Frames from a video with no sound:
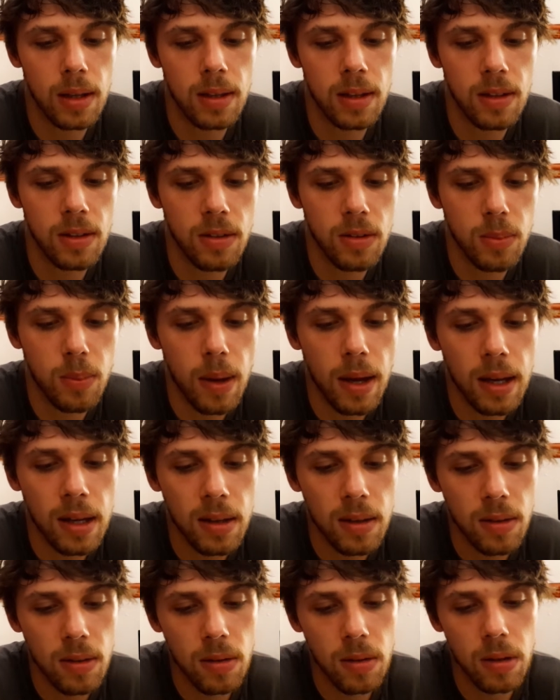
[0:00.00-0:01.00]
in this
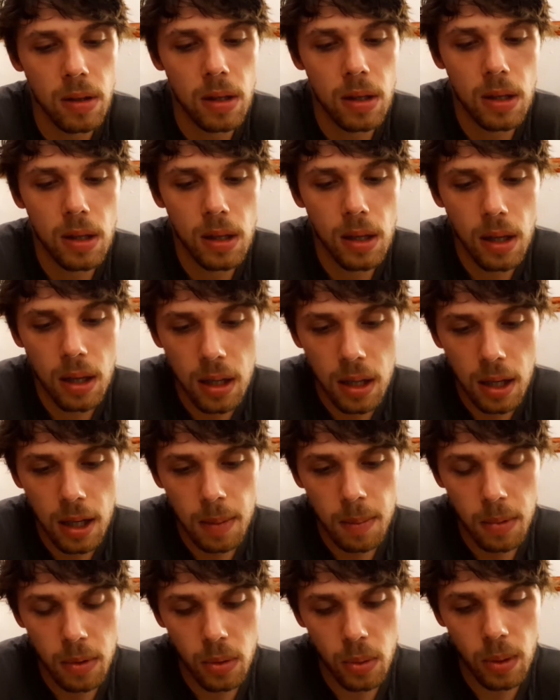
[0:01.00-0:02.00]
space
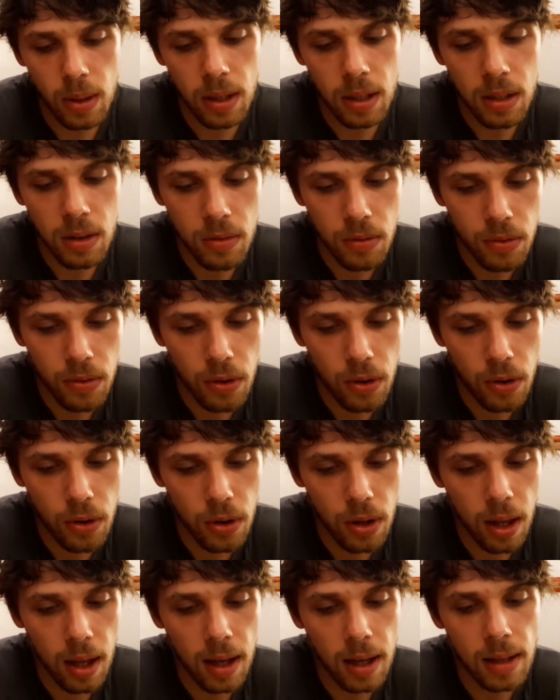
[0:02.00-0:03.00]
between four
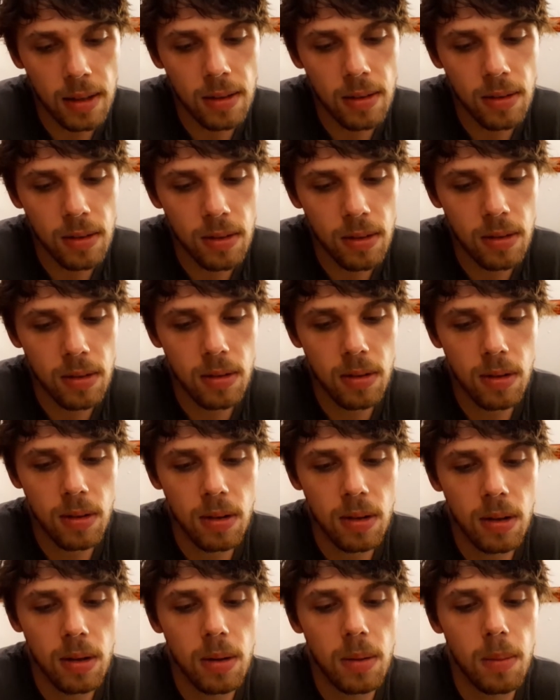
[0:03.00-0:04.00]
lines,
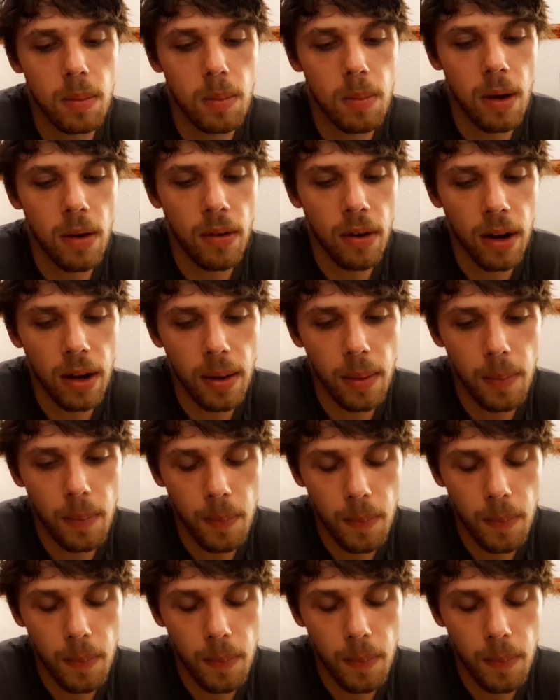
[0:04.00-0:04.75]
mirror.